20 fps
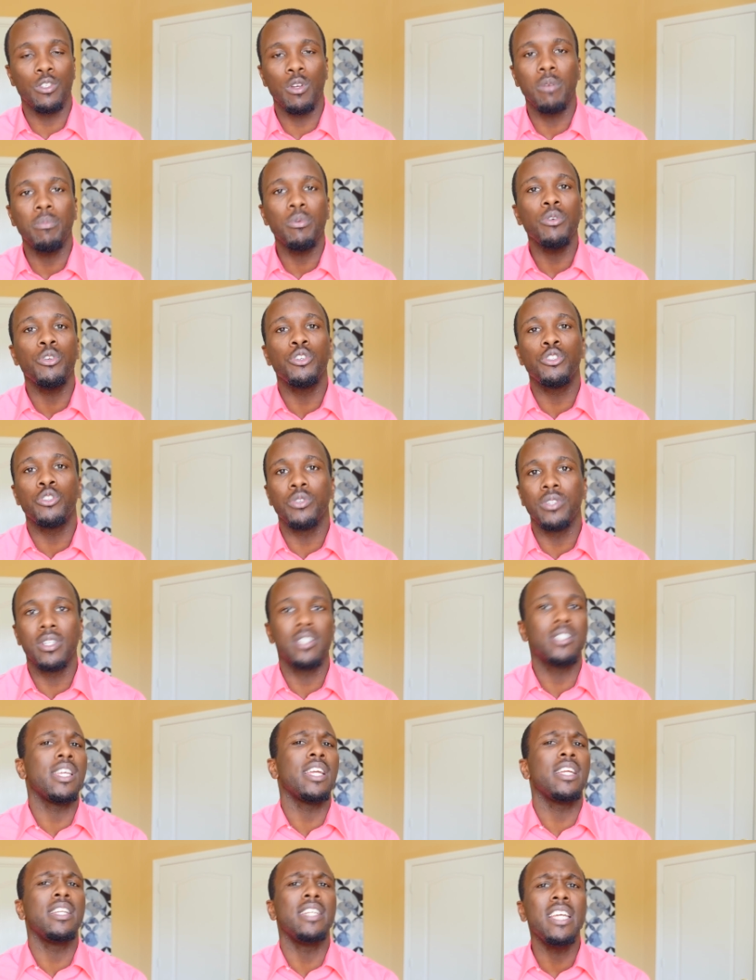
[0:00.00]
So I'm going to show you the
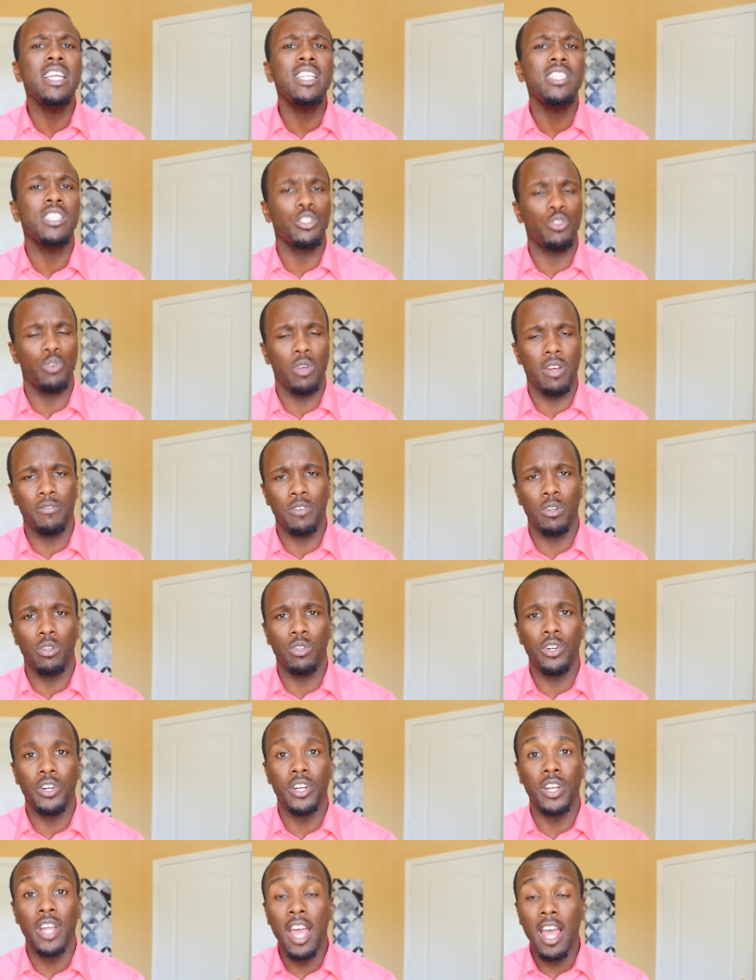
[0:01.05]
techniques that you have to
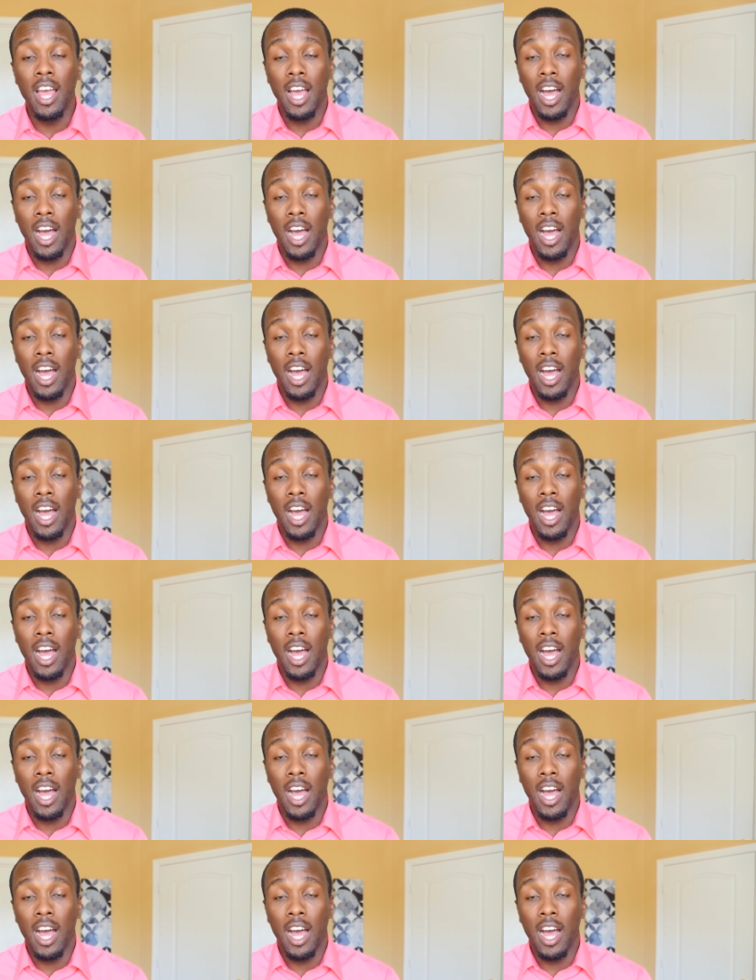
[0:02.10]
learn